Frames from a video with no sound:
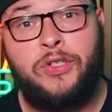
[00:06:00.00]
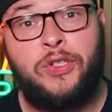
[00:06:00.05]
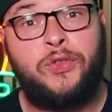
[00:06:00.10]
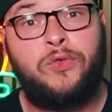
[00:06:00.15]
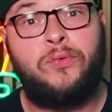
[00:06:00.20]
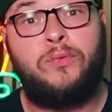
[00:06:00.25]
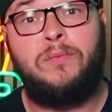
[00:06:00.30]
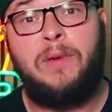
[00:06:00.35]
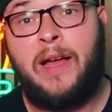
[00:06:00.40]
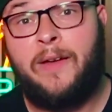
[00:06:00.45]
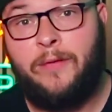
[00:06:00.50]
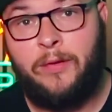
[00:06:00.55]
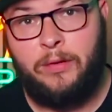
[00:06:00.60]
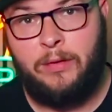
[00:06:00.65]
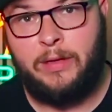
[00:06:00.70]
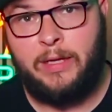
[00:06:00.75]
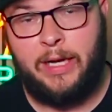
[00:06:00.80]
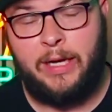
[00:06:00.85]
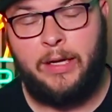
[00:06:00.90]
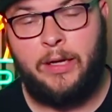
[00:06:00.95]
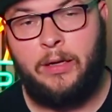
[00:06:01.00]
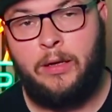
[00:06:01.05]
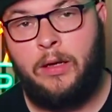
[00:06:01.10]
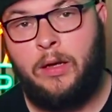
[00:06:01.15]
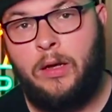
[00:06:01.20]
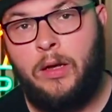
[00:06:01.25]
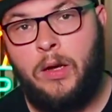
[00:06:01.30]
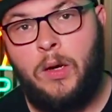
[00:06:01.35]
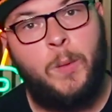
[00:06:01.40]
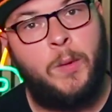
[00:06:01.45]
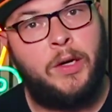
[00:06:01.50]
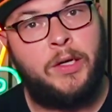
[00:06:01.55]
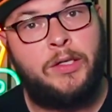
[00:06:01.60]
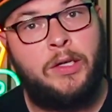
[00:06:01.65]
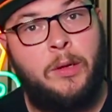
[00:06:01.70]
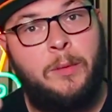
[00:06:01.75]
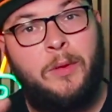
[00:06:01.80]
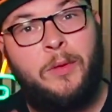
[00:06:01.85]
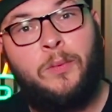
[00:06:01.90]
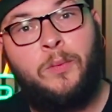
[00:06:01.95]
just revenue data, we're gonna
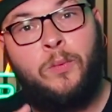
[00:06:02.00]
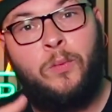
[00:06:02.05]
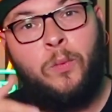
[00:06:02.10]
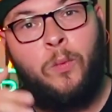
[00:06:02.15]
start with